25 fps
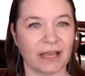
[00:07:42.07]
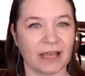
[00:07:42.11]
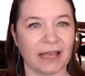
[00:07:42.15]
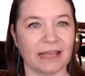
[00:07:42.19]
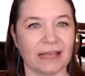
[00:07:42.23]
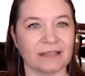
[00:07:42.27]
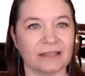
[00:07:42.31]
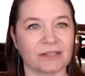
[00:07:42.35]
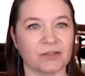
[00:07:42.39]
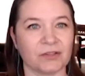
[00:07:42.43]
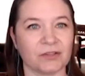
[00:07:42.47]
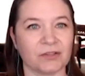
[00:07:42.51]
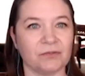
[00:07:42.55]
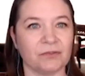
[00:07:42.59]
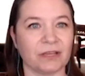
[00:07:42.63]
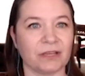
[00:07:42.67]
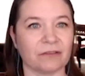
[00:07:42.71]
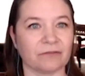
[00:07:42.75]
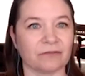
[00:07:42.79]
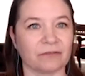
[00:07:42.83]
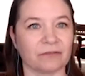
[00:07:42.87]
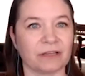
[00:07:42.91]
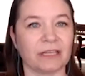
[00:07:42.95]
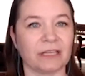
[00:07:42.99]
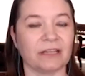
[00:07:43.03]
and so you
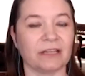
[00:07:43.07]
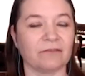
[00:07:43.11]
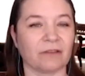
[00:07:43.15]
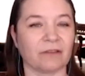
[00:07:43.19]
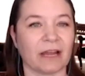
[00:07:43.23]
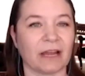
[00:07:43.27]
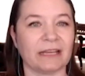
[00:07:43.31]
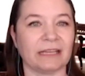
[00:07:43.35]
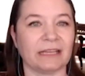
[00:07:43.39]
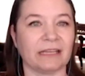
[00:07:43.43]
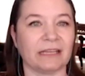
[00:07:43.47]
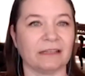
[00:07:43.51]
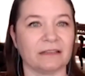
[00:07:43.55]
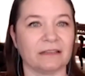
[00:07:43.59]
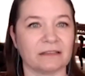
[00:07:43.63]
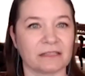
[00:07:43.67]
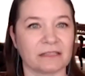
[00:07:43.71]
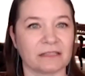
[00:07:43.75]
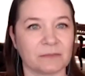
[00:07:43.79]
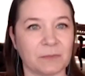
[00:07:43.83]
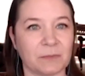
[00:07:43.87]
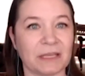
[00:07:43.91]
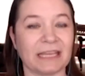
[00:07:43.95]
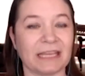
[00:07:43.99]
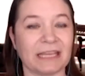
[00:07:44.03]
get reading, writing,
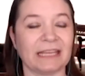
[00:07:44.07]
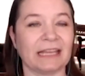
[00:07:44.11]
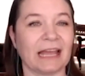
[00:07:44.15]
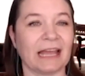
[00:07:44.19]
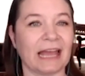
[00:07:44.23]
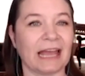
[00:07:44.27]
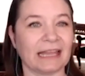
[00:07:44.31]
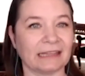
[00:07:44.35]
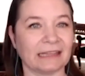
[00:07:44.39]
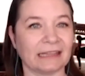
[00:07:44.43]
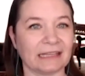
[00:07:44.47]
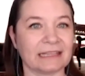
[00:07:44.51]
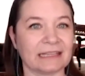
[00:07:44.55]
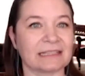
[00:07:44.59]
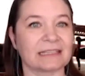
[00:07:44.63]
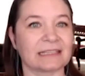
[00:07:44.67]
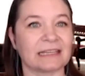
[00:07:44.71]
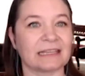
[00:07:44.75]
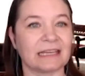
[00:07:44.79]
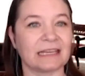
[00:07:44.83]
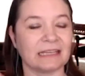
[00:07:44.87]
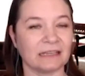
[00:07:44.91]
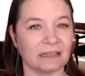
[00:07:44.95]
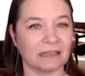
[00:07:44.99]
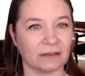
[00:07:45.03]
speaking, and
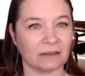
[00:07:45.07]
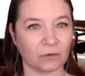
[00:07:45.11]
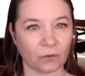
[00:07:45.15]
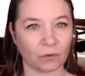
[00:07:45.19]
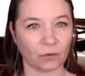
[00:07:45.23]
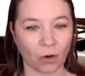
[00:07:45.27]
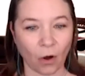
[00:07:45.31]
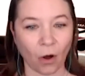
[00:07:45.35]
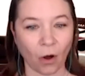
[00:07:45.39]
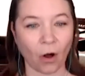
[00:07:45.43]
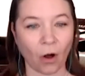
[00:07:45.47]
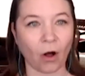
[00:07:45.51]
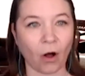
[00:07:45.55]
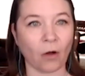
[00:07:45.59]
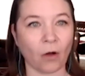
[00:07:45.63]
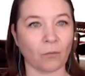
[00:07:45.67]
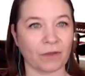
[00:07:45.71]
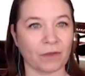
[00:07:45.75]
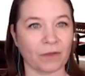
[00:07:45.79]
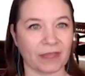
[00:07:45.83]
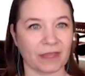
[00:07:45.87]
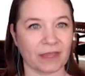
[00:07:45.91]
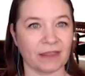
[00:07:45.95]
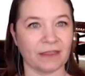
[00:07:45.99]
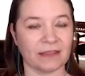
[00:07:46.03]
listening all
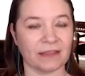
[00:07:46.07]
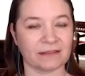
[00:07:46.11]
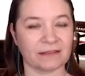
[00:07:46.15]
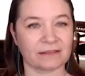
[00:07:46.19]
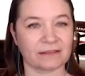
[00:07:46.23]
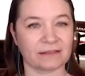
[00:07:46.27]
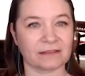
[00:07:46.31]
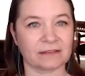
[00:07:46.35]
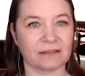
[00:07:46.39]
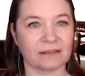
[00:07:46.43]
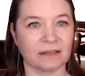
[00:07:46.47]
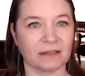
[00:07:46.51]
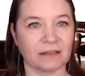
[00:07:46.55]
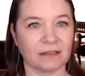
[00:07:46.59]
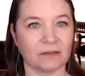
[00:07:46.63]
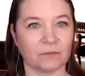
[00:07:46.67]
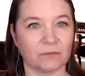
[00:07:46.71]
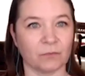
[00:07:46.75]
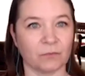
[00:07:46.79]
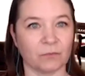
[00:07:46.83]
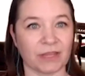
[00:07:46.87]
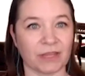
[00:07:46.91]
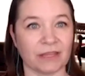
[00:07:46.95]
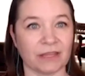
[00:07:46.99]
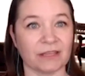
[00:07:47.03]
within this
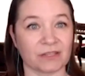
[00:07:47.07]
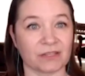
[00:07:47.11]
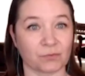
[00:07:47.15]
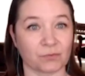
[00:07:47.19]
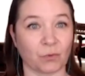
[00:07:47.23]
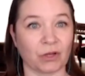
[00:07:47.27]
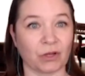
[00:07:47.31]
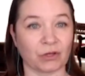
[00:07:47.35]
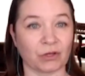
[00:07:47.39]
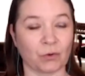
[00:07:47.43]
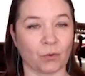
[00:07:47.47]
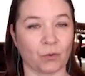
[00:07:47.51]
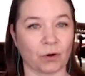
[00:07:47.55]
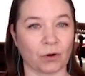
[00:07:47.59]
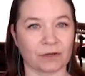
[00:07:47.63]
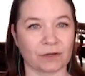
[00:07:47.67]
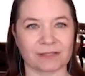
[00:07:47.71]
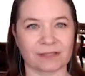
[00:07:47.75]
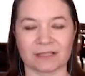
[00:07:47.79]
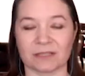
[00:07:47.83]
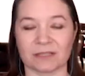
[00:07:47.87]
within this one course.